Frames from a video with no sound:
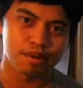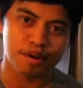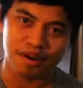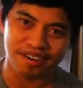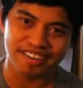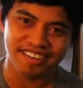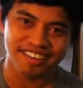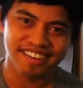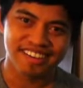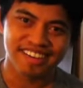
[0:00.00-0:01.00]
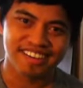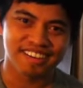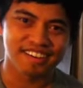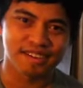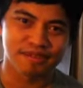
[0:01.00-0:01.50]
part
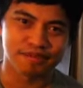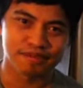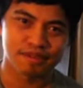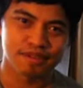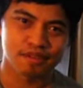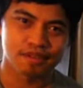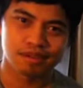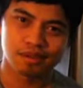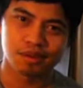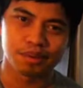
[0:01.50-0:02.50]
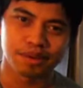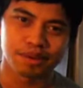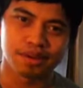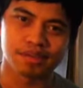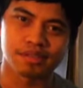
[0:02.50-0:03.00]
of who we
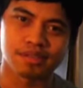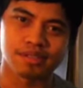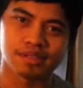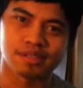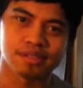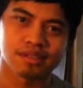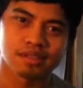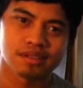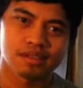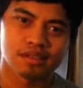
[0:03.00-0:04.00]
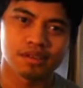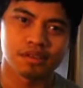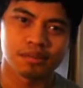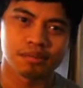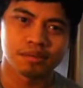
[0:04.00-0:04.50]
are as Christians.
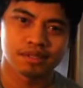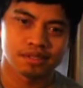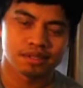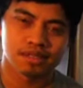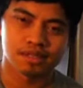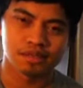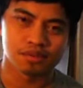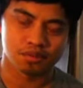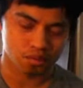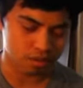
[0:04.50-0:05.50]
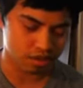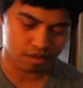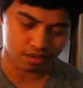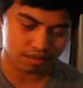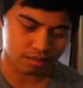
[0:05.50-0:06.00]
Um, it's
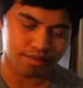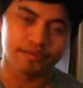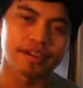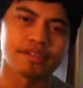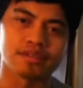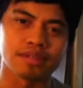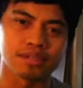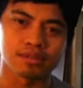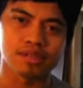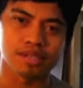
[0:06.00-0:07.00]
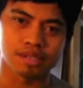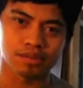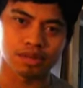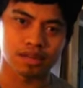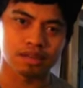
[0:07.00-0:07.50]
where we find our resource. It's
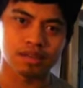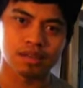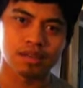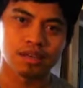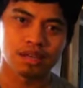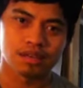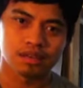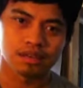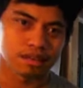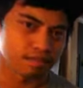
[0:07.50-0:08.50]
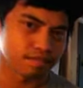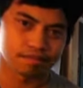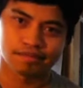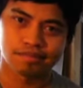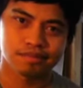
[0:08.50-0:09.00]
where um,
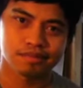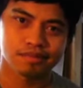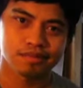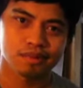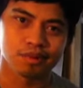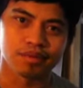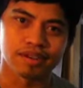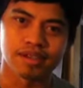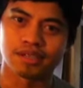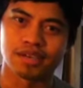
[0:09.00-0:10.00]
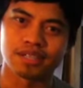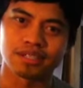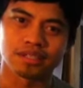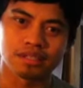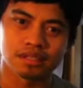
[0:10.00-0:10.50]
we find our
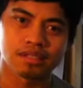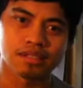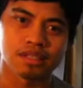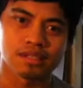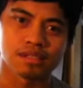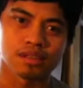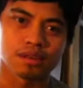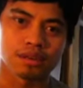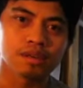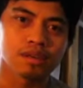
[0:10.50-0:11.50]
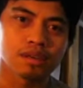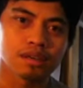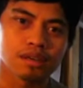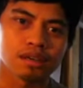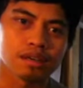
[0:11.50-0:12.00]
direction. And so
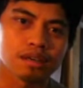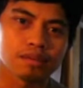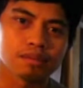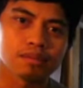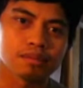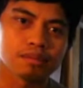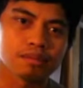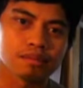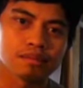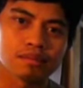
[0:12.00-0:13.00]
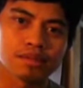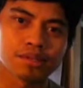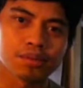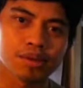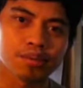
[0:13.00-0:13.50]
um, this
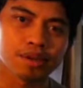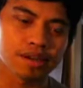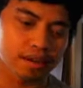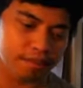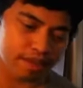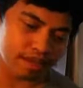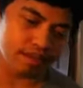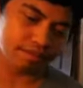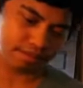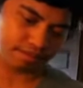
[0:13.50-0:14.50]
morning we're going to be